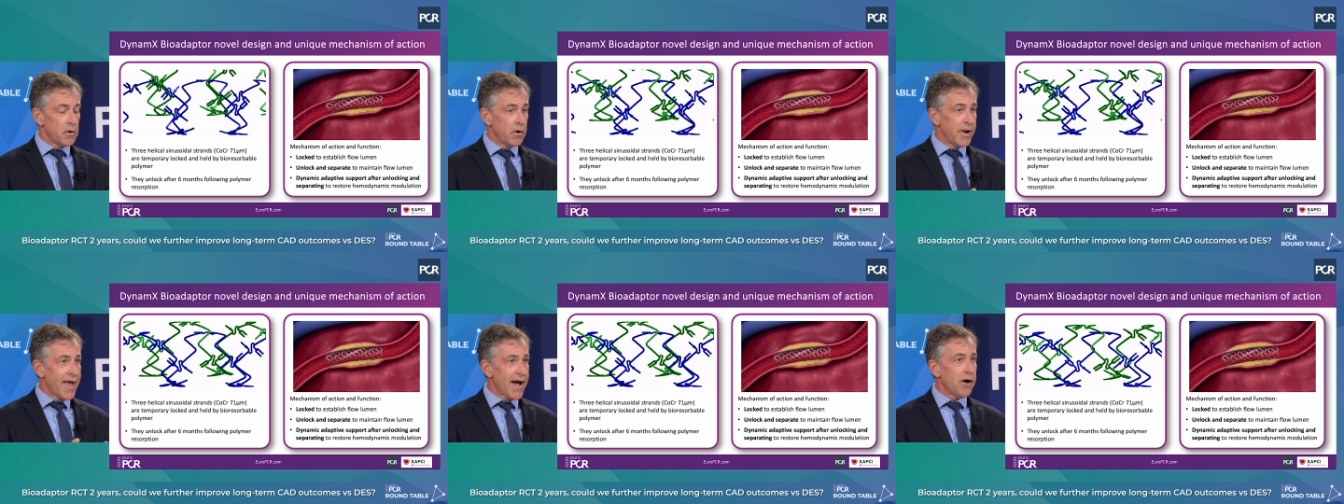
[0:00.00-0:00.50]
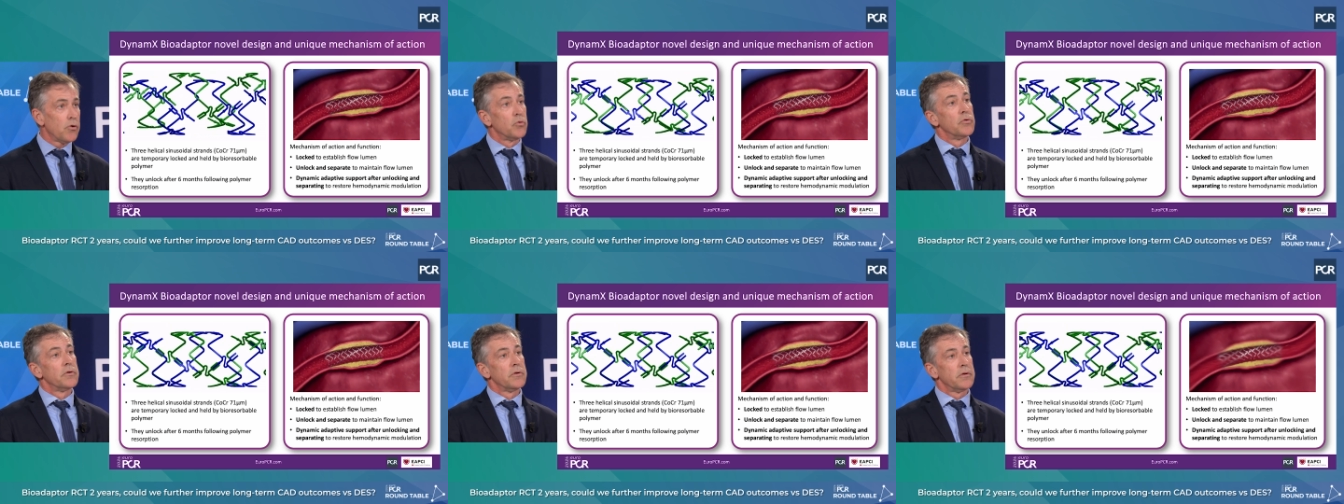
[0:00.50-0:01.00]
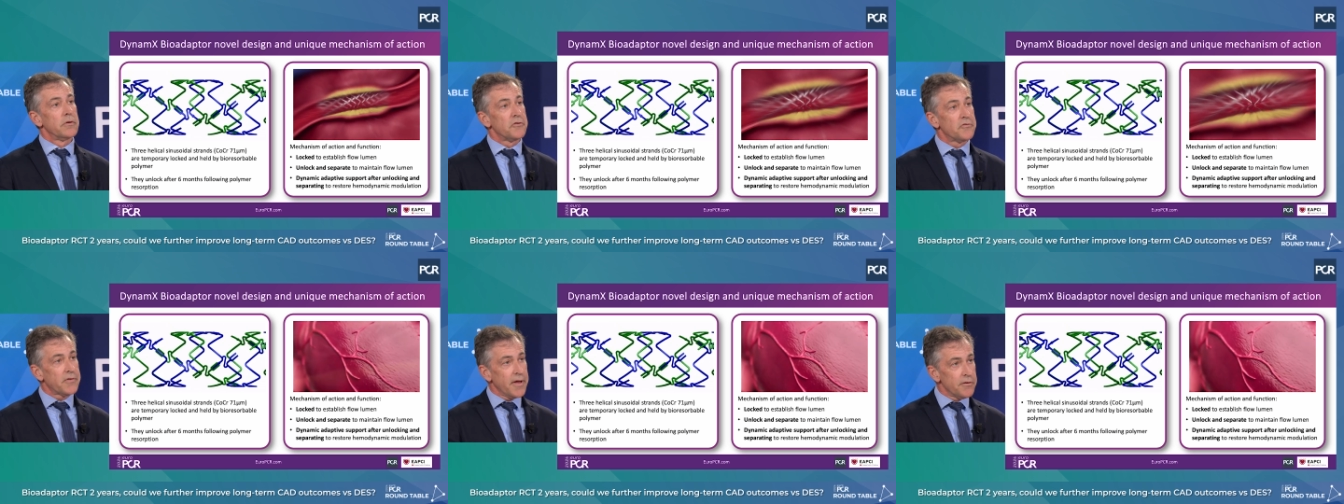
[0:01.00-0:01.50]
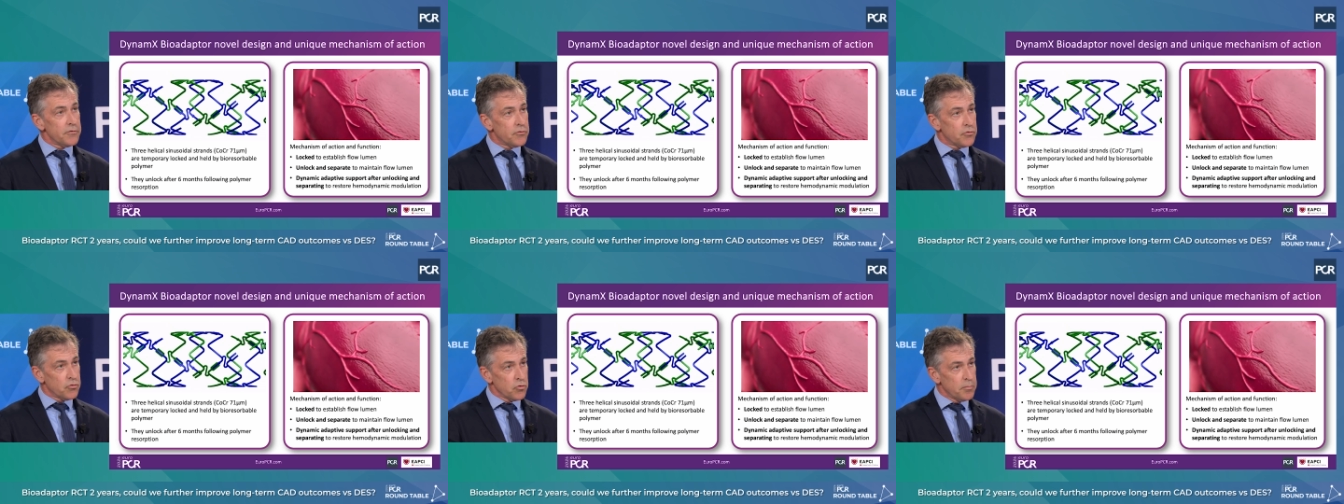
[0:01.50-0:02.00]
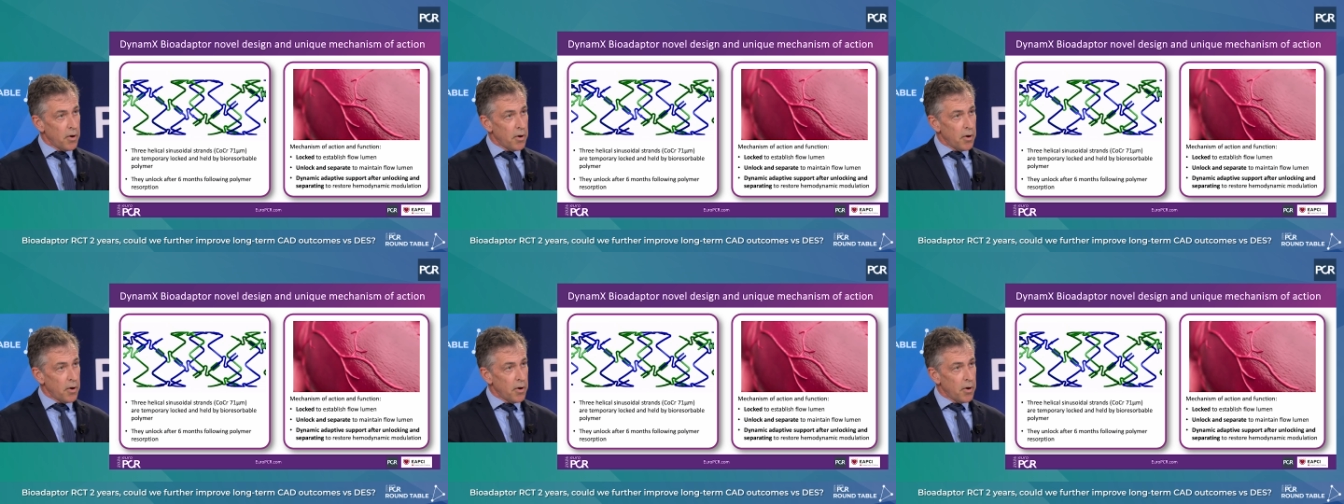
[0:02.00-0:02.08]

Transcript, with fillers: allow the stent to